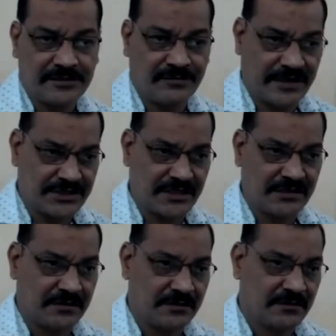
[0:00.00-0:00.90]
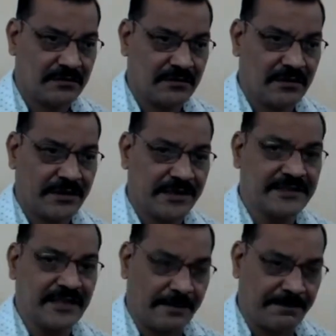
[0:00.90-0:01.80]
version,
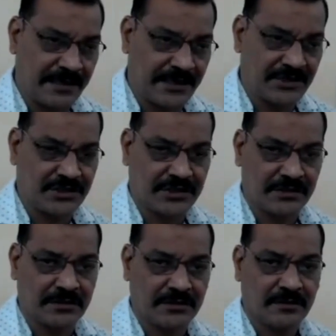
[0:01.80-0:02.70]
its application,